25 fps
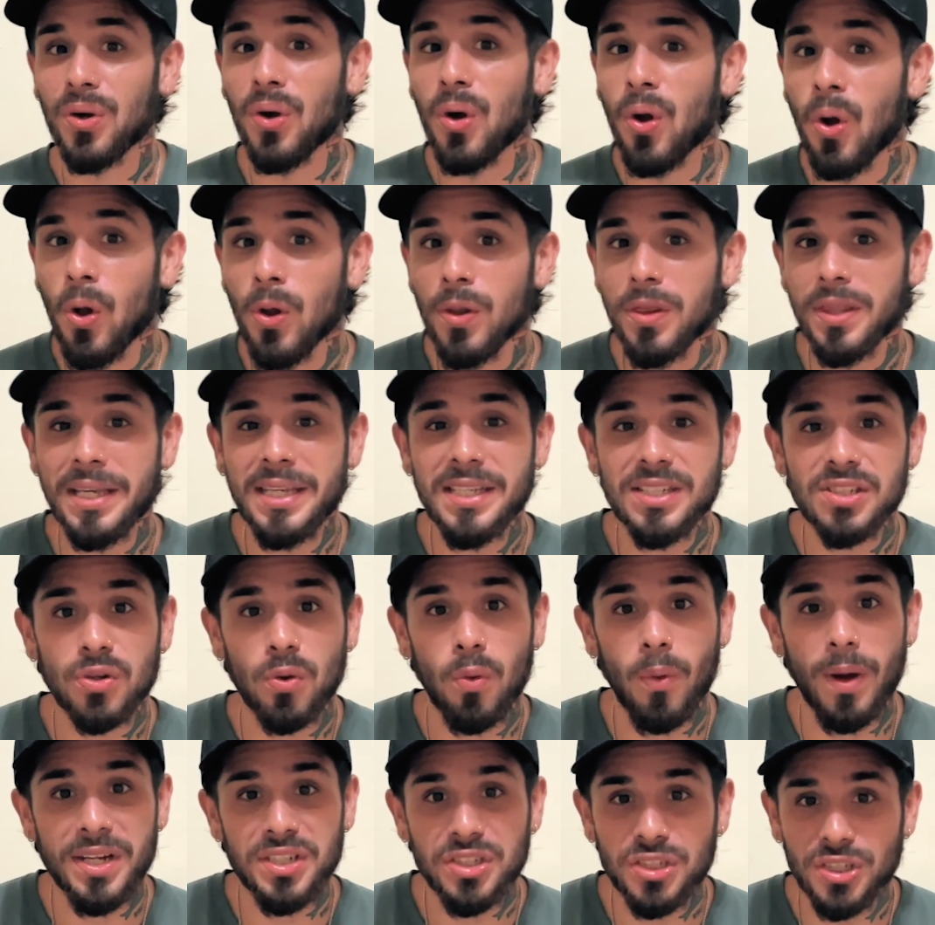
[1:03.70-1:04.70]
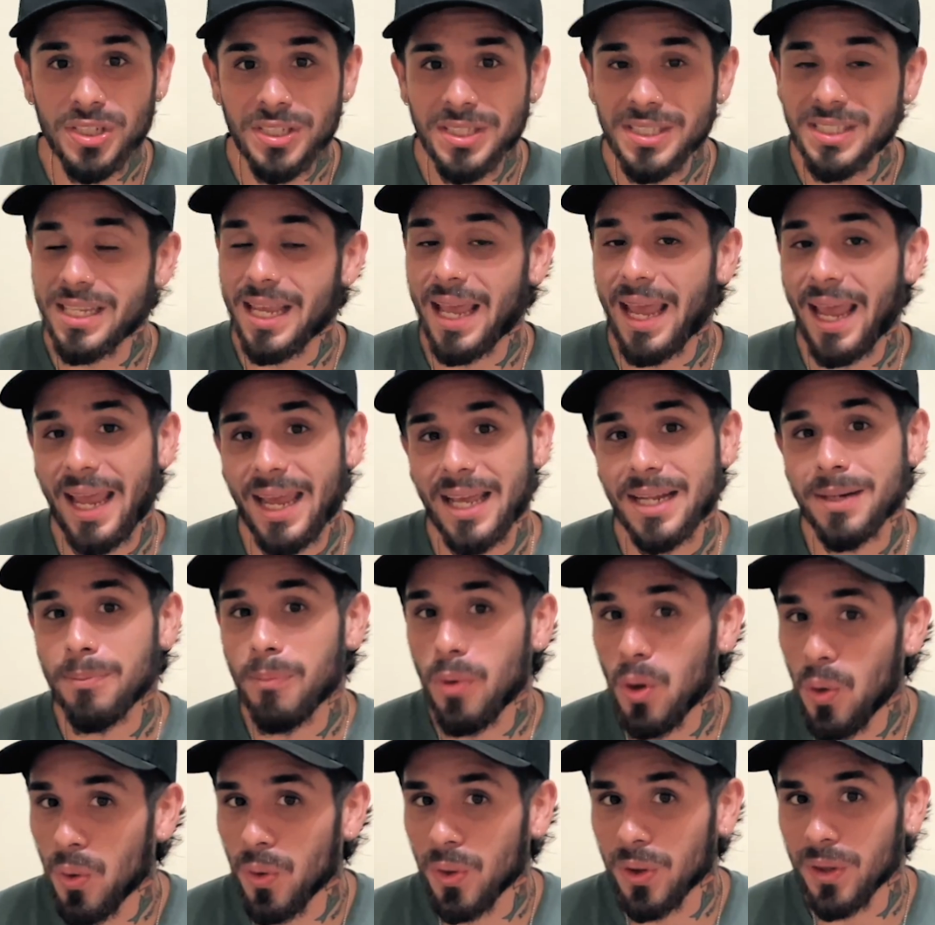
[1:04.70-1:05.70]
all these questions and
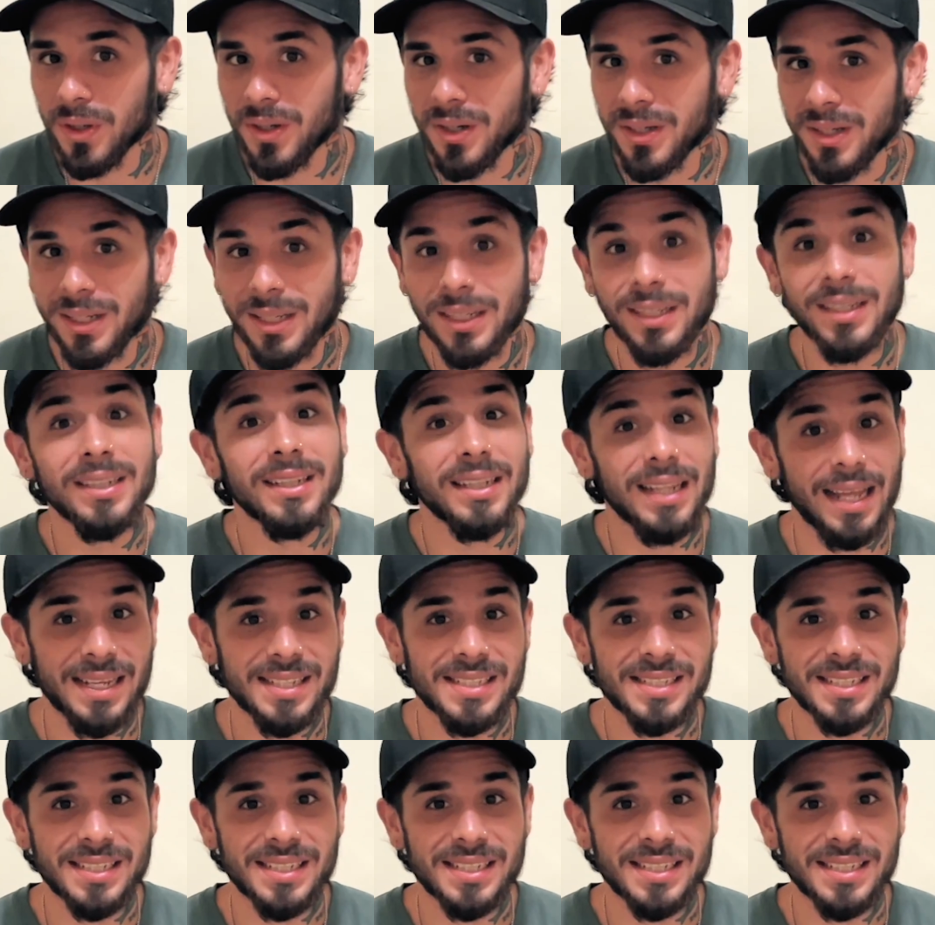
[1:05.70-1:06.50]
more. Let's